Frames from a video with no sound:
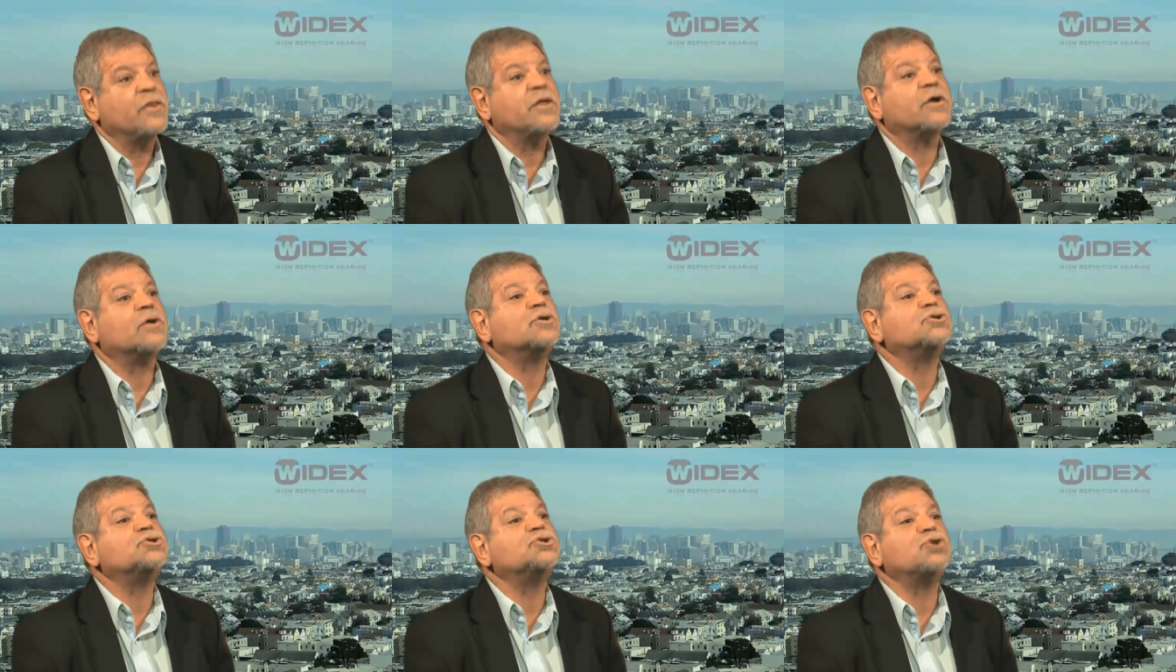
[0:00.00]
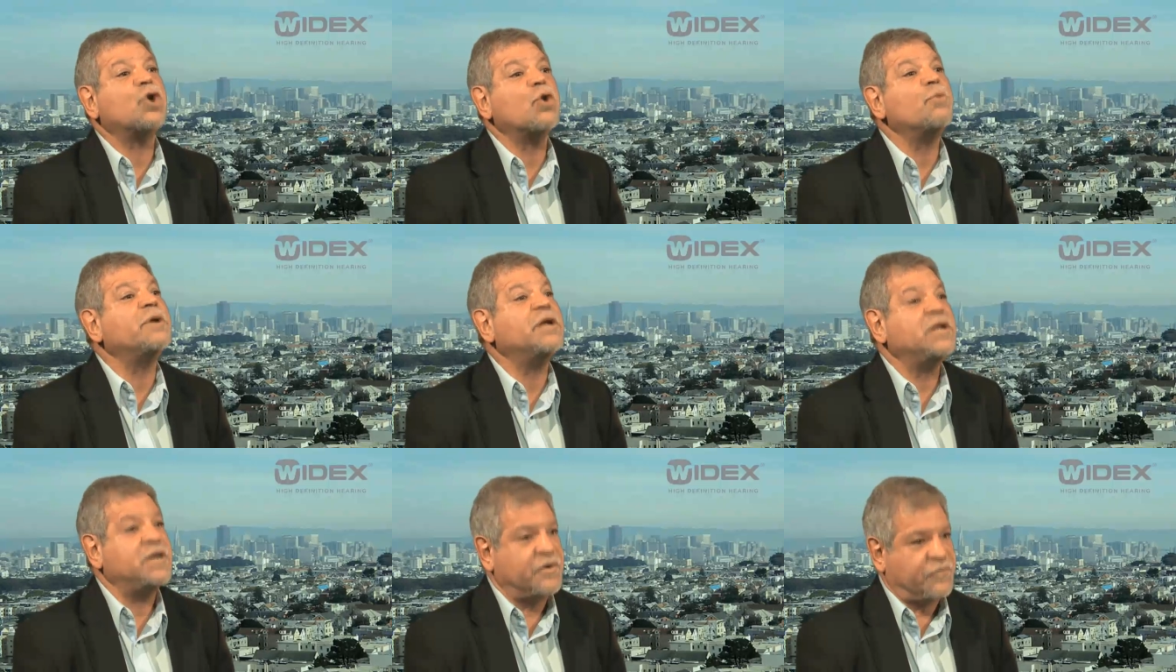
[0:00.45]
there are so
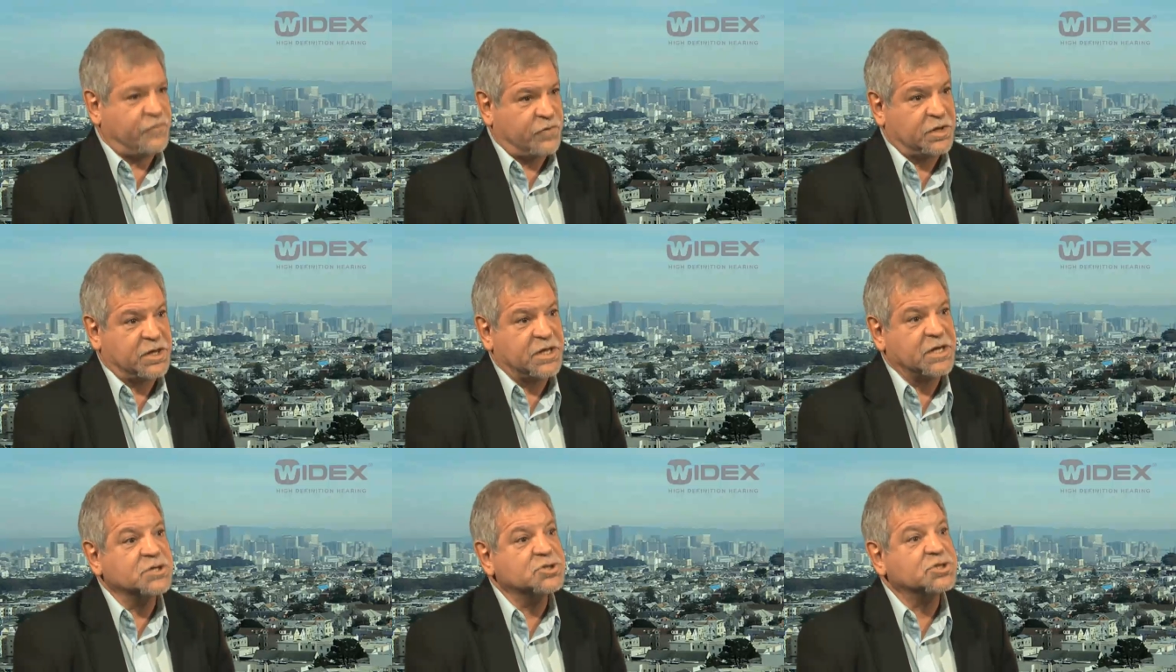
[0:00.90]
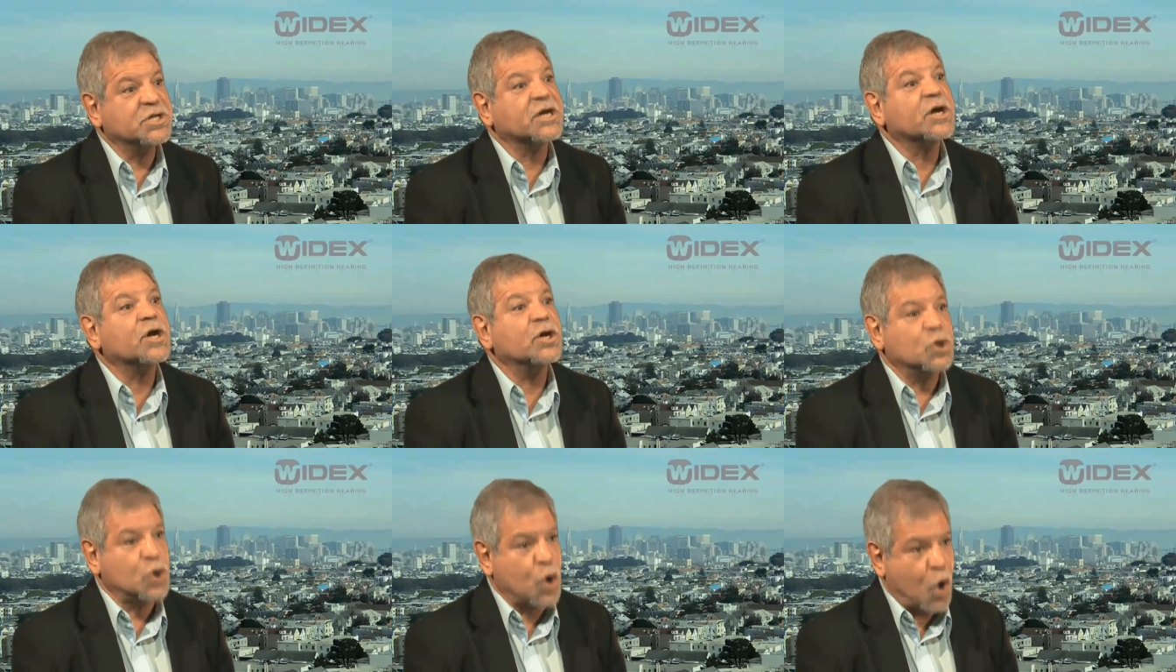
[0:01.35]
many different things
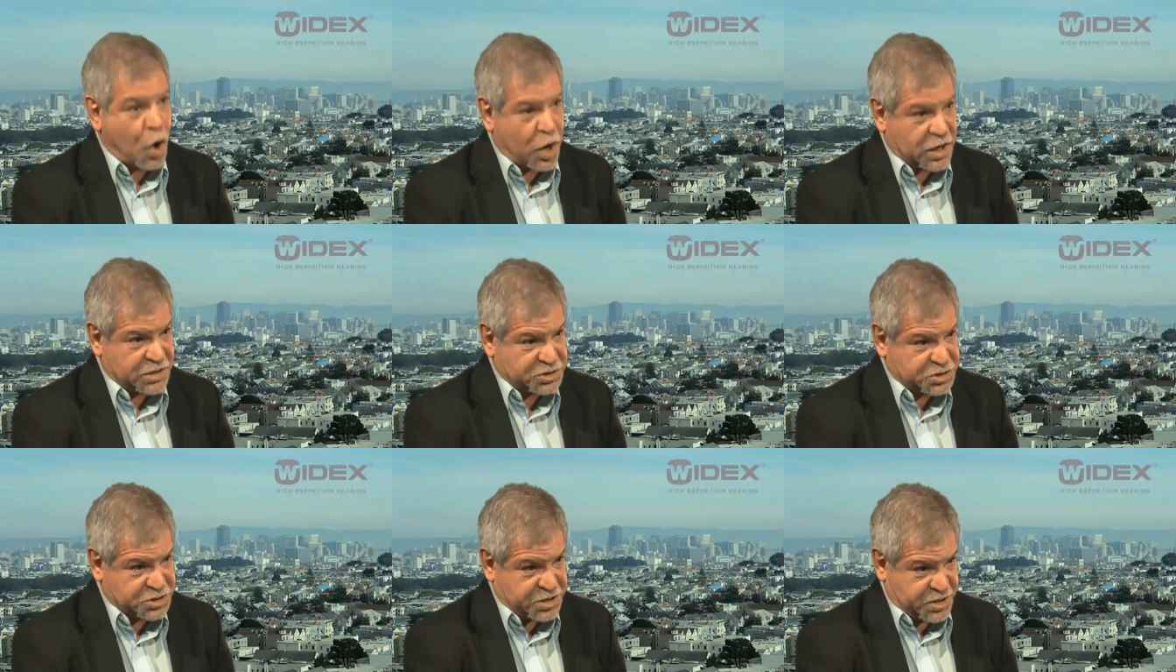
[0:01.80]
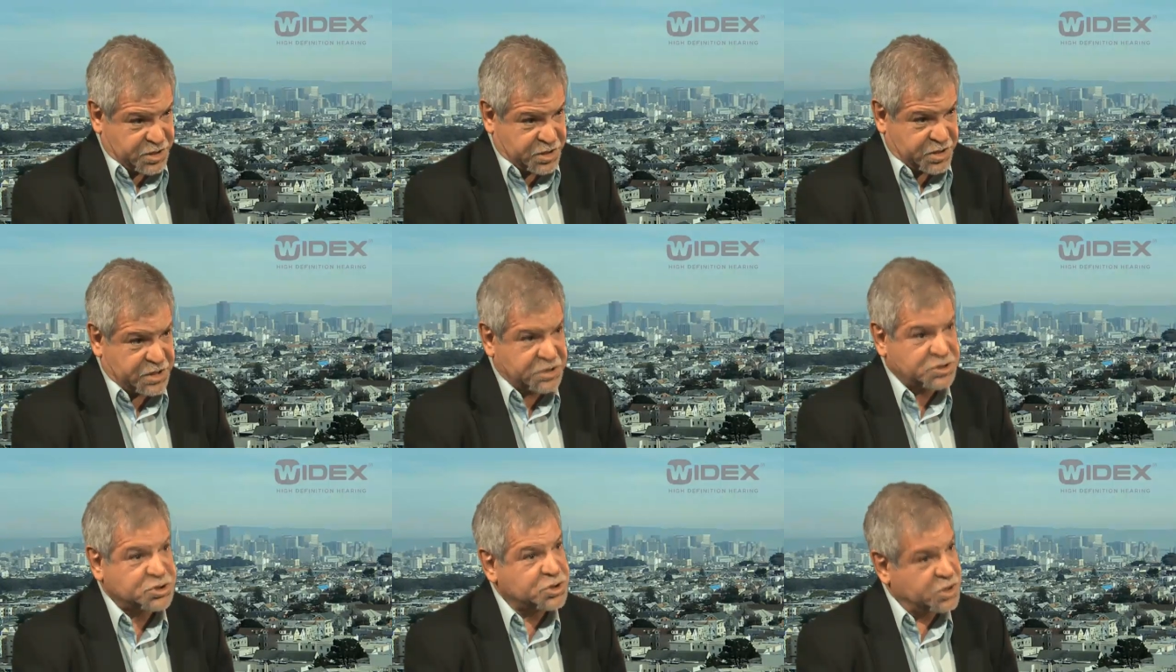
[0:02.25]
that can cause
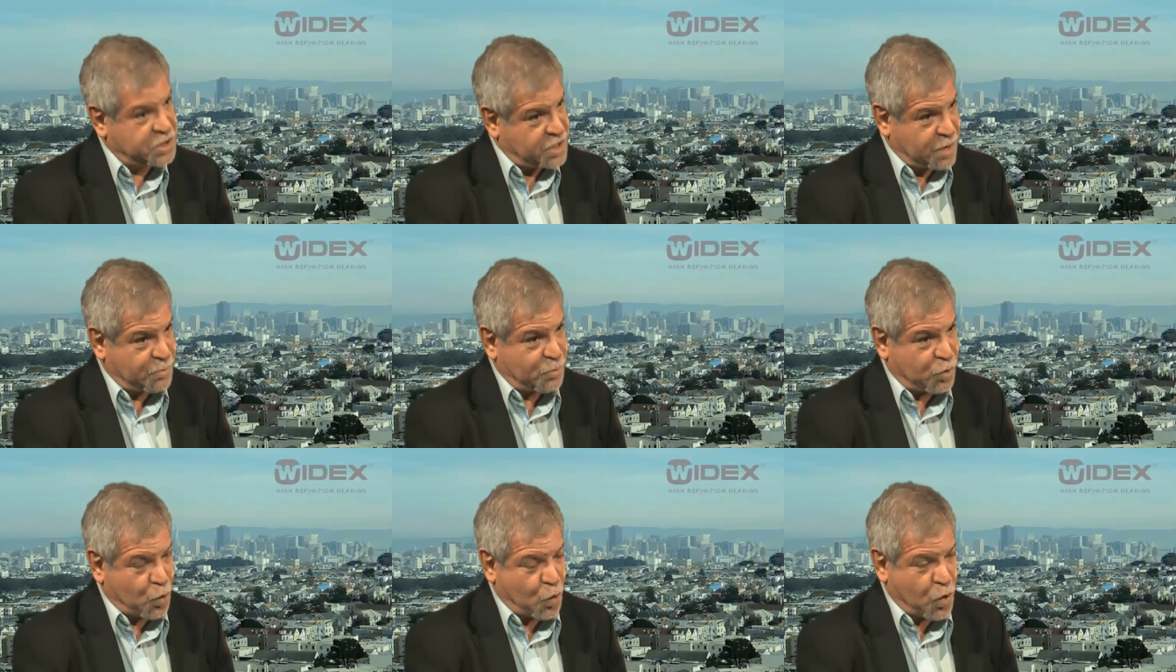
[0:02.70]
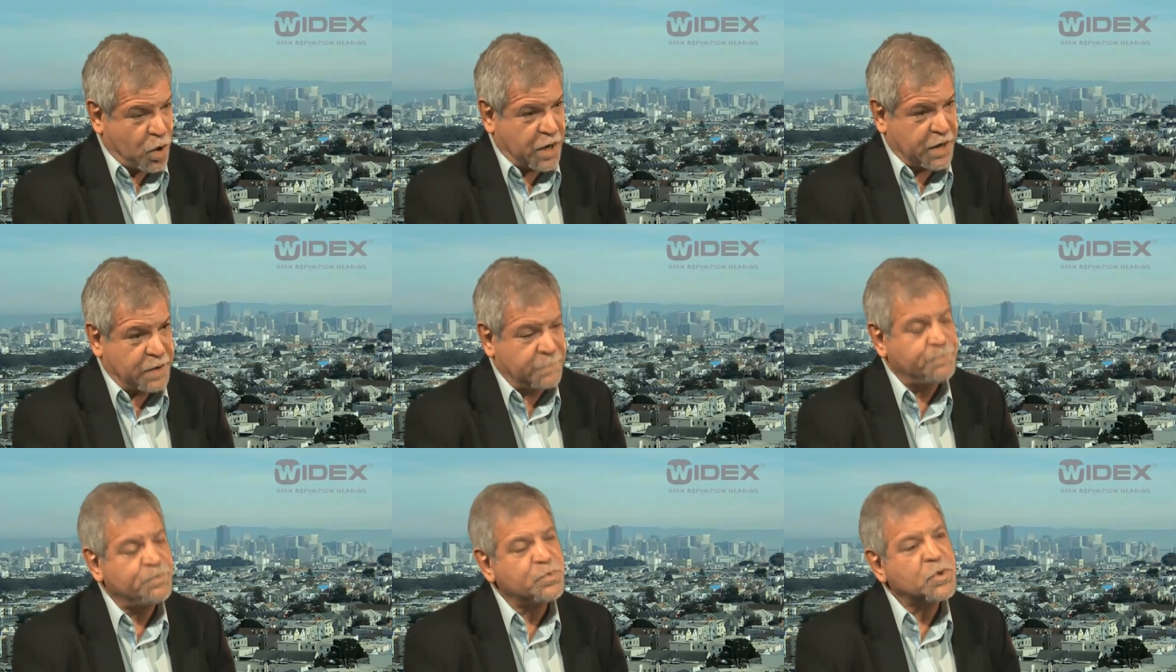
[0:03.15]
tinnitus, number
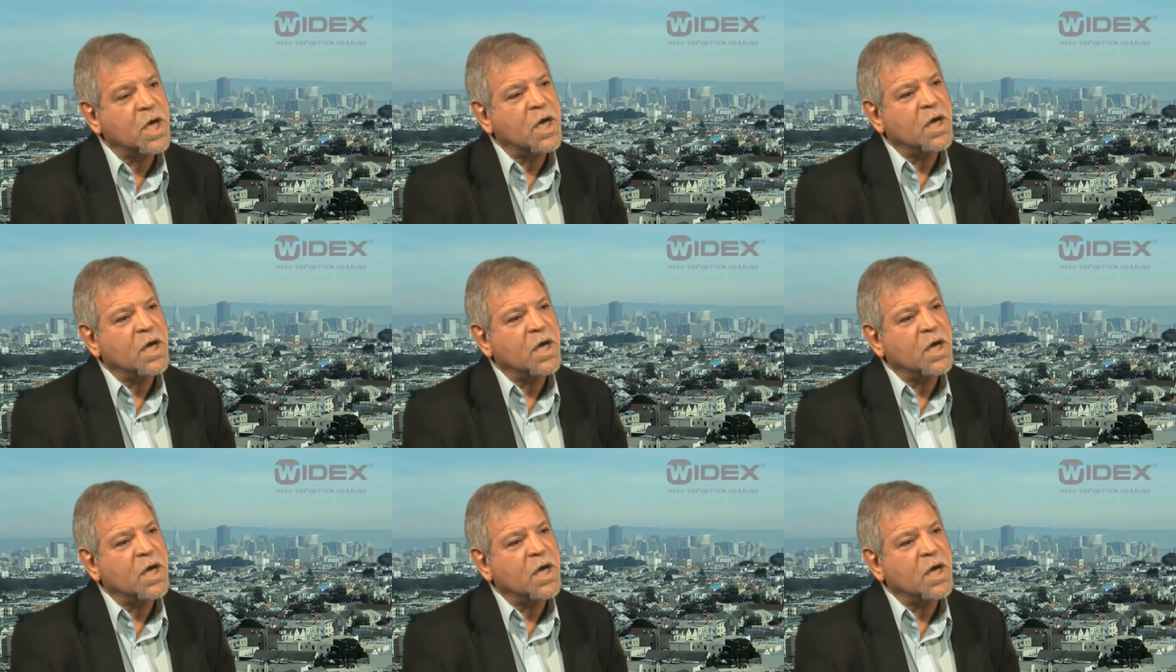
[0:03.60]
one.